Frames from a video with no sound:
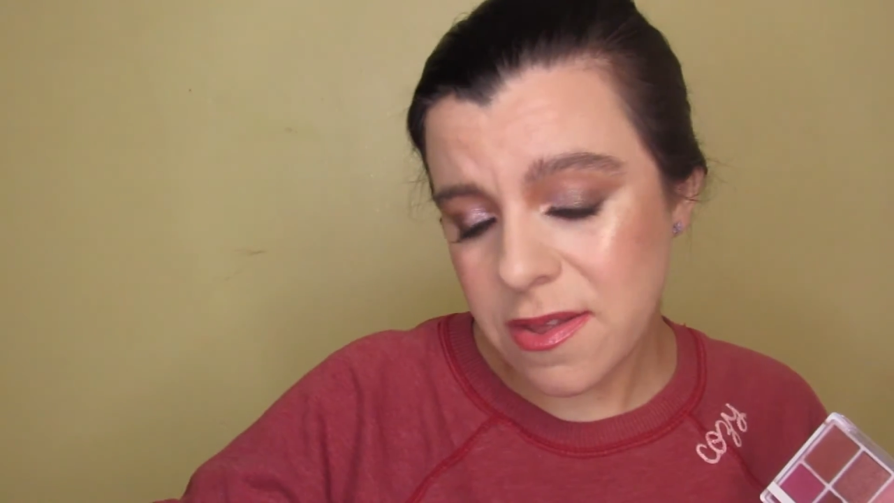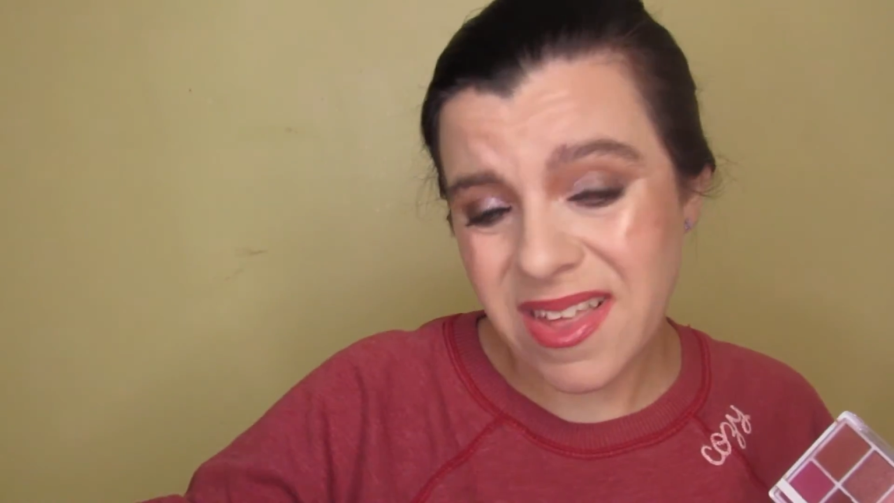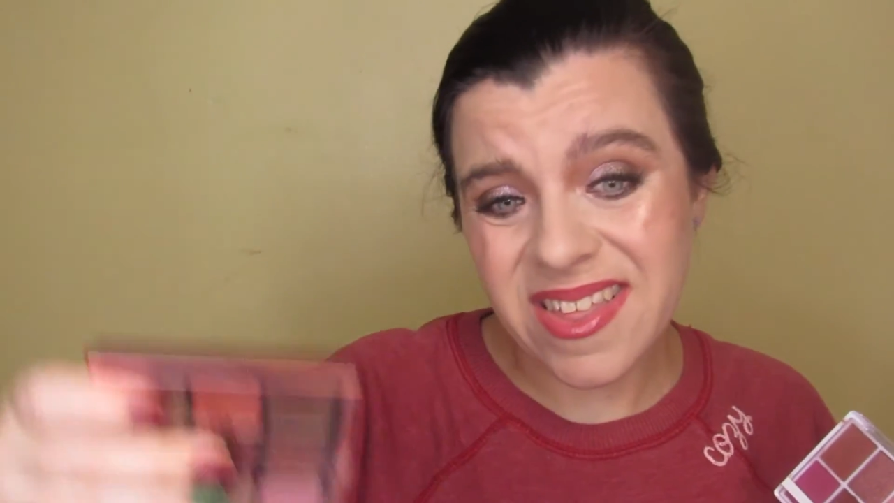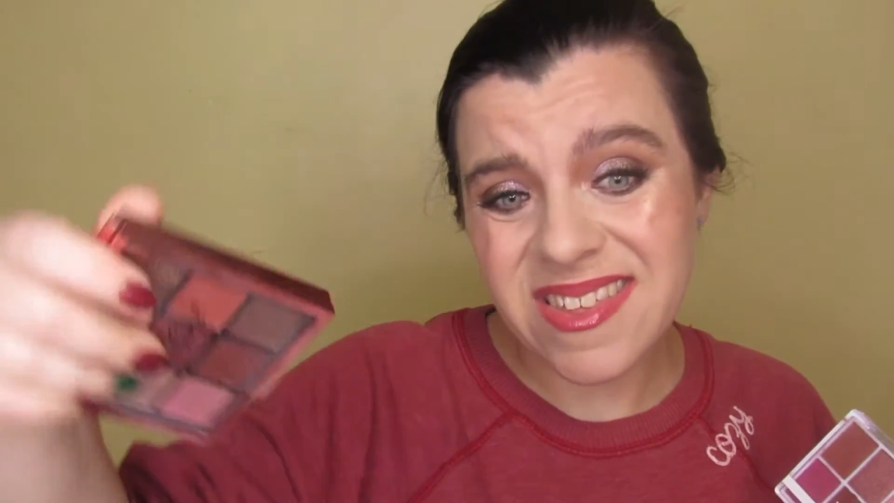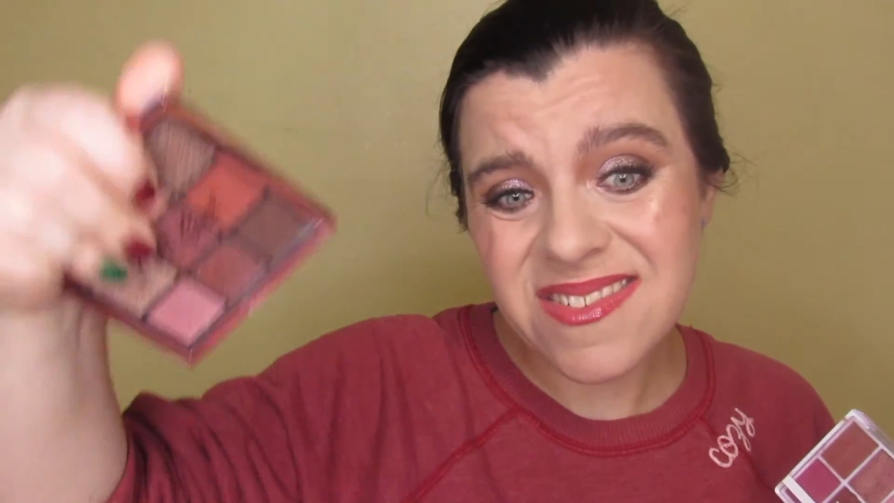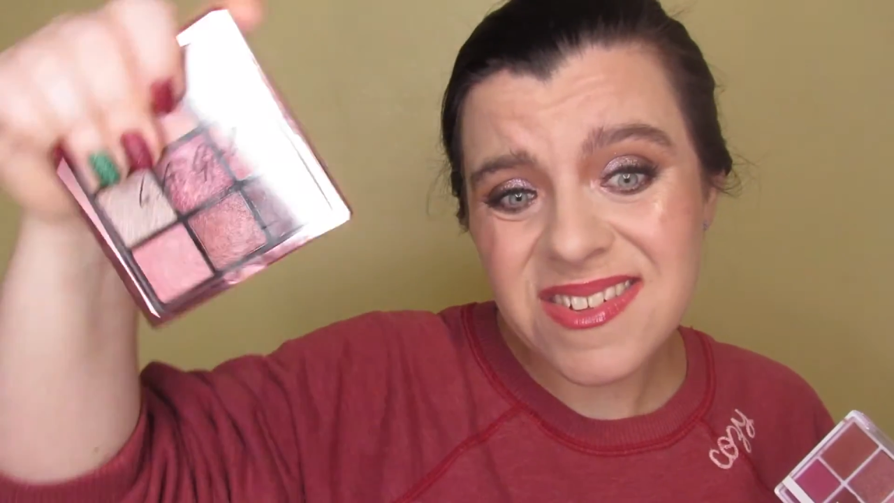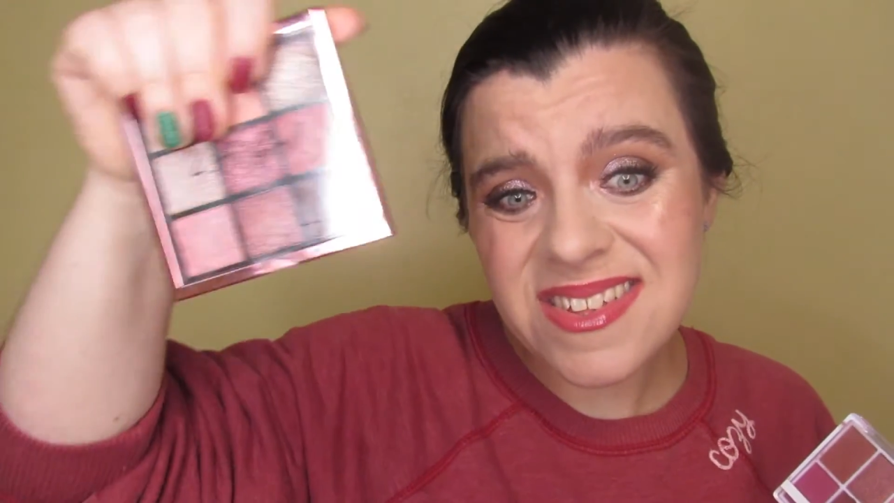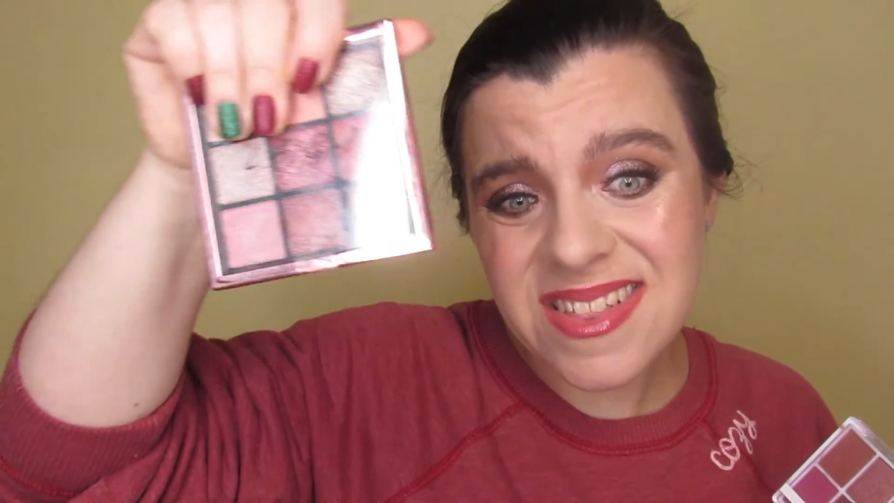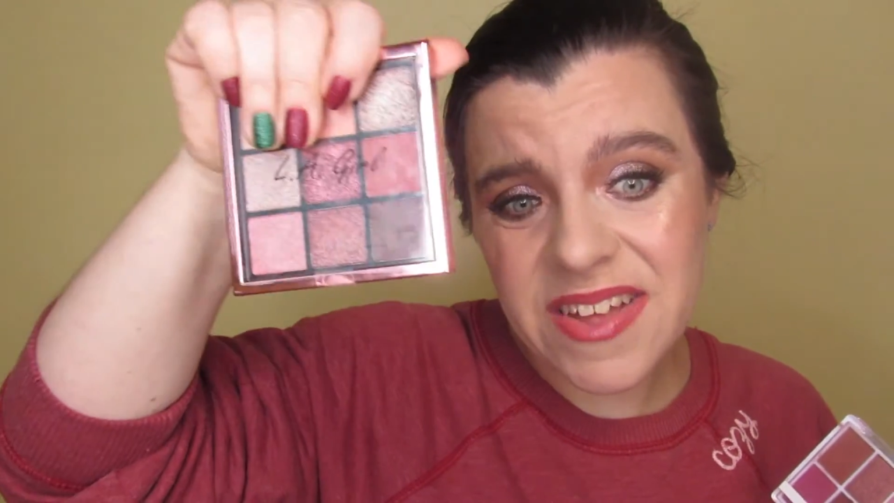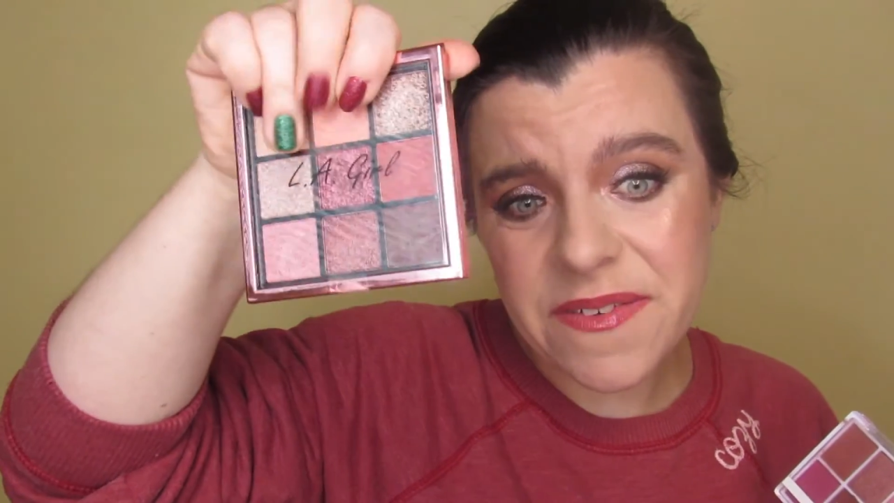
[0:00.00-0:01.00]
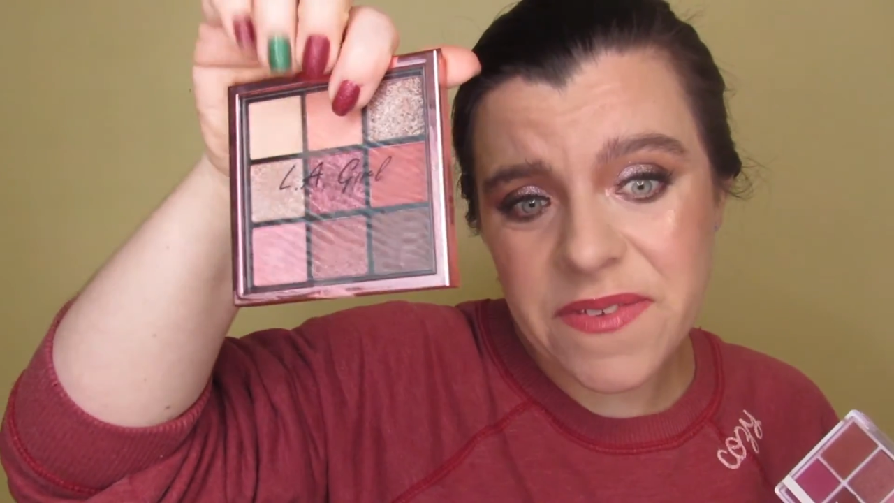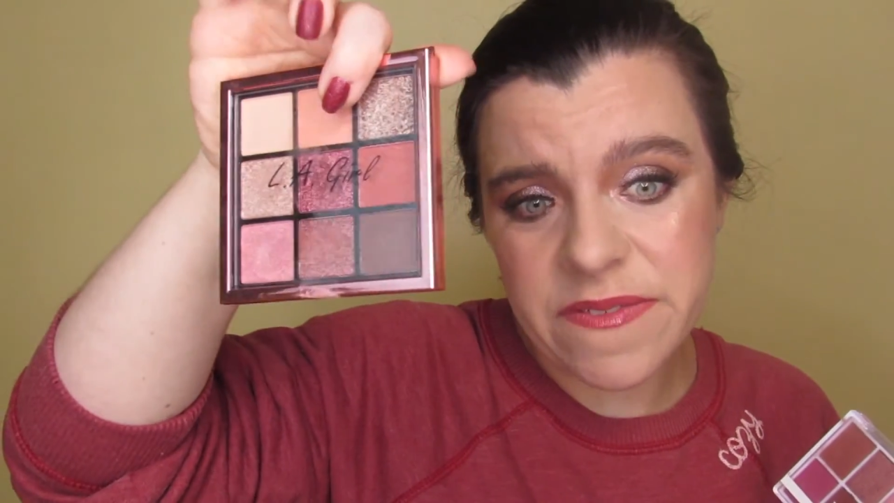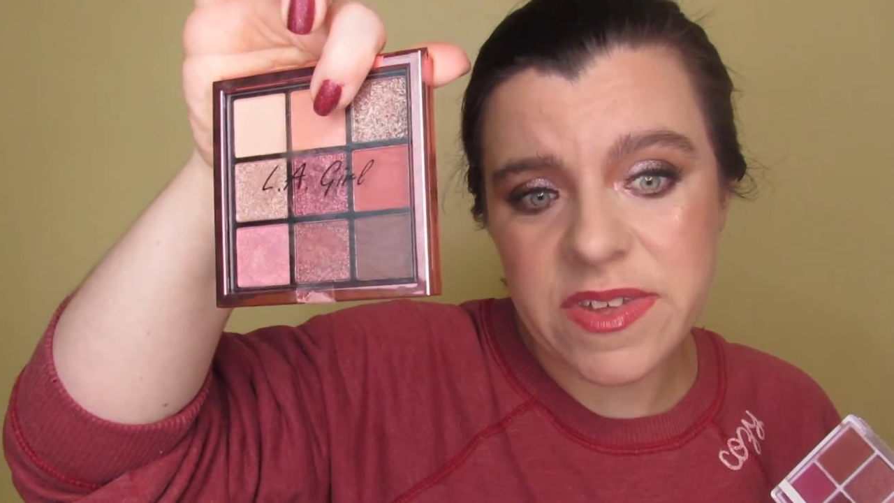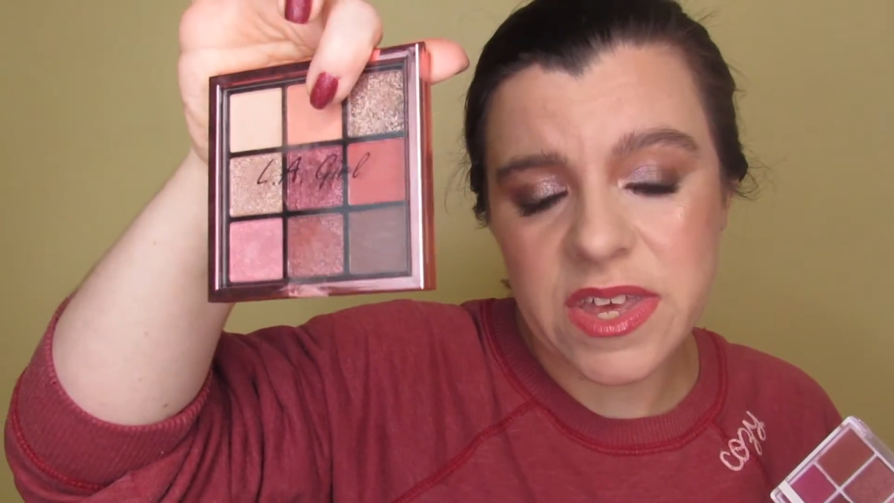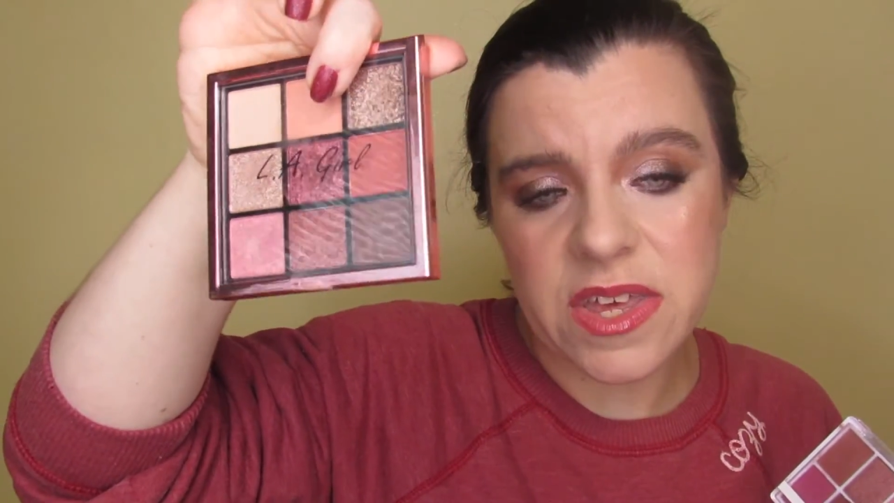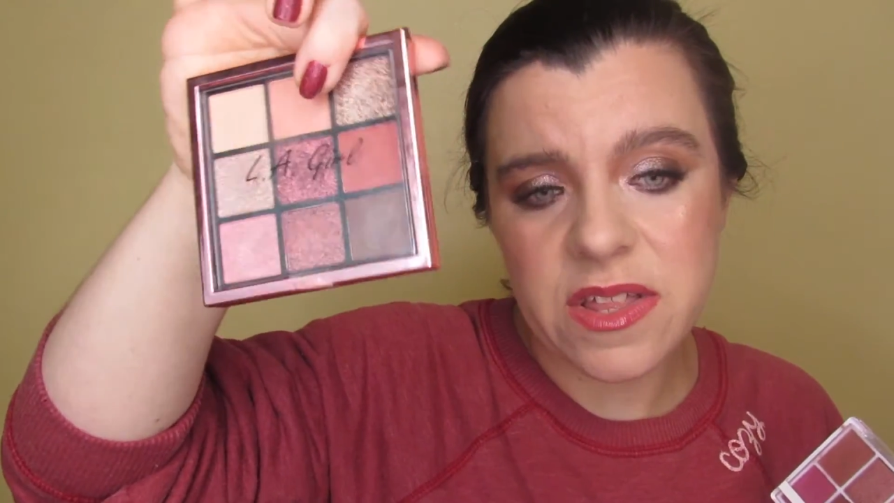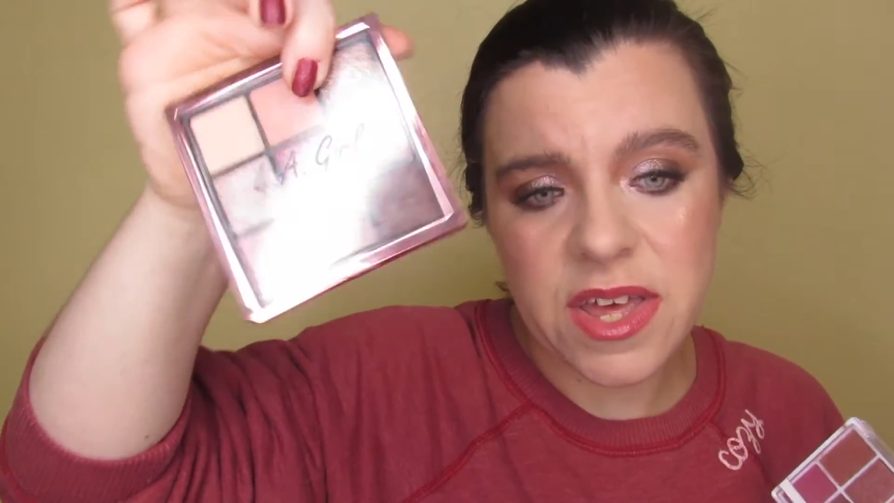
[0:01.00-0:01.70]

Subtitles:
Like this one's $11.50,